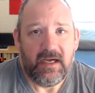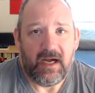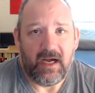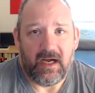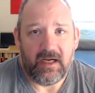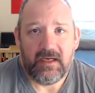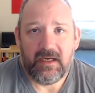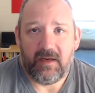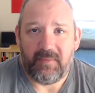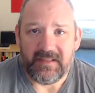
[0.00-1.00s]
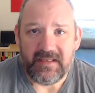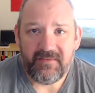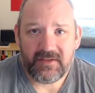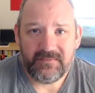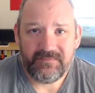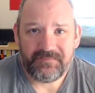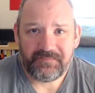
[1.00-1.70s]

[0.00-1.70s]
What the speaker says: a believer.